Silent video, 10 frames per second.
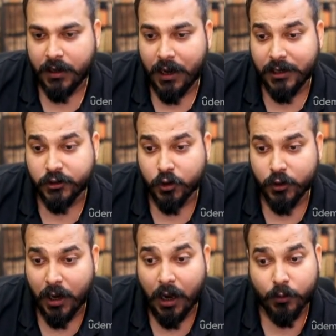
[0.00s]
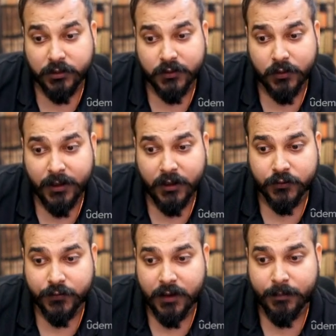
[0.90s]
Now I'll show you how this will be
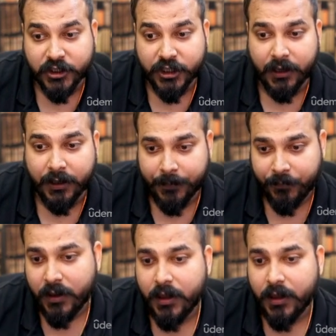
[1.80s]
useful in machine learning.